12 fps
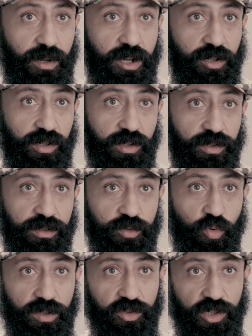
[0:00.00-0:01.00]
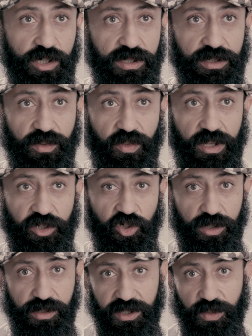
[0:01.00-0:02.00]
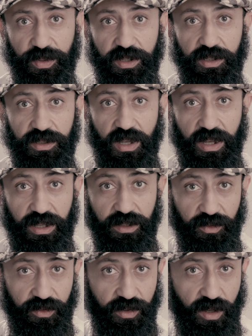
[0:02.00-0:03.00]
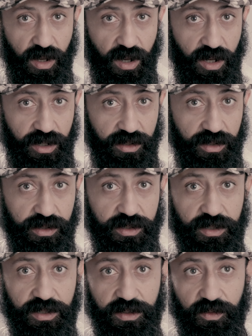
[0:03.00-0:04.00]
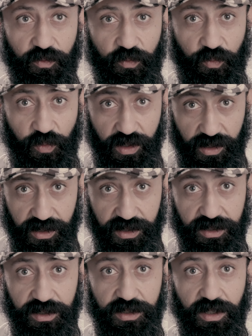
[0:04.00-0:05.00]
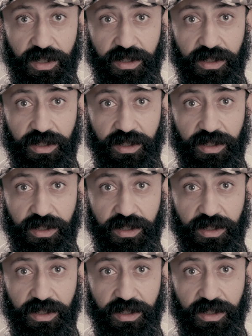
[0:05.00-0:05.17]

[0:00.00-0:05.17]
I rather to adjust the shutter speed and the iris first,